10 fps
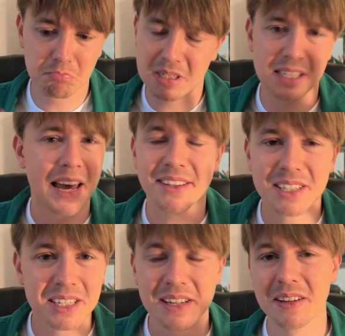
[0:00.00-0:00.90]

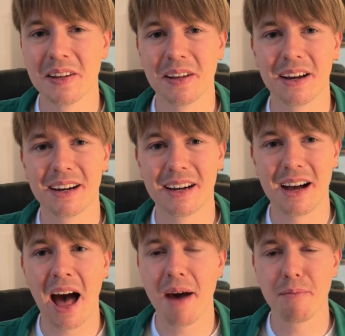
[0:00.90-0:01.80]
stats,
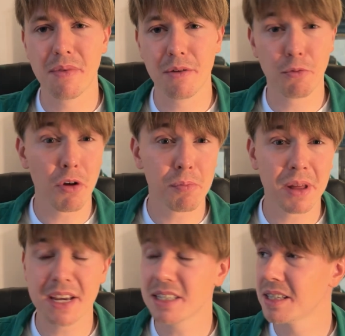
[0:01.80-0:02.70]
I'm the 4th
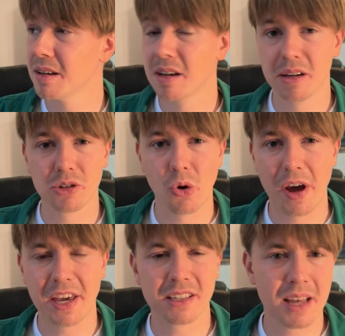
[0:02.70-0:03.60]
place, so
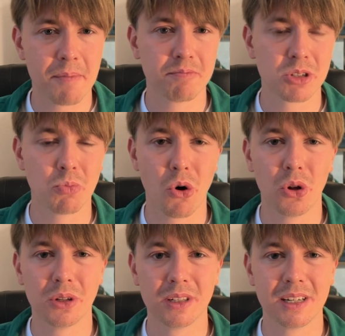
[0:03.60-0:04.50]
I get some
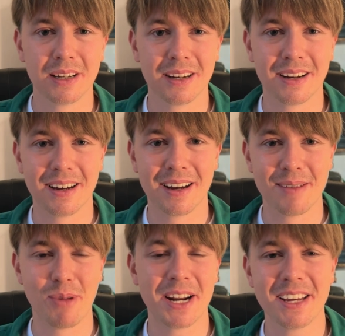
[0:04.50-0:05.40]
small
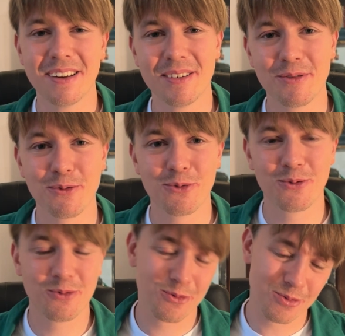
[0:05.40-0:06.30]
money
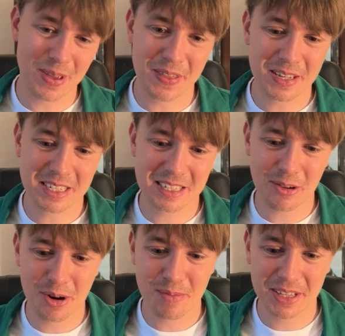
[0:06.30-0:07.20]
in this
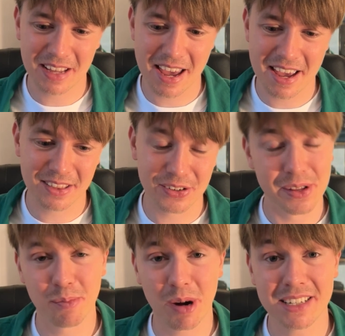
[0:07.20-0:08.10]
tournament. I enter
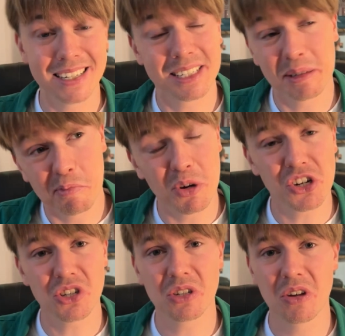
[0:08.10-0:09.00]
the prizes,
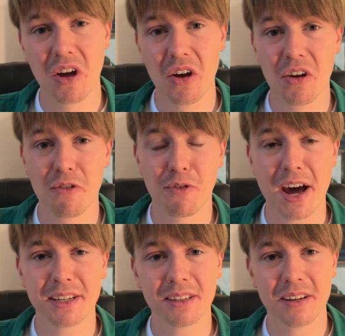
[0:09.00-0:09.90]
which is
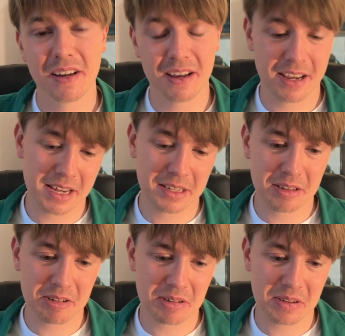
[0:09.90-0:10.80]
fine,
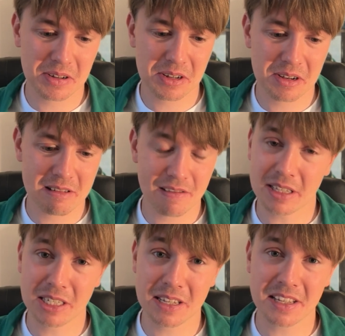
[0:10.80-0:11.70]
and
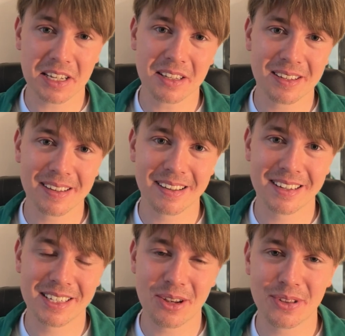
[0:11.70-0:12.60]
that's it.
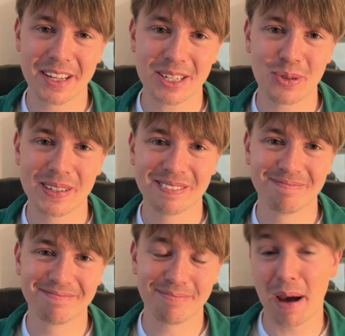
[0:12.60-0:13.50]
See you in the next one.
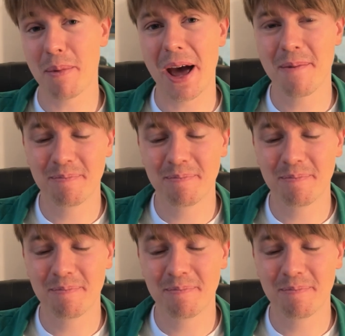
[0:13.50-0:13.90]
Bye bye.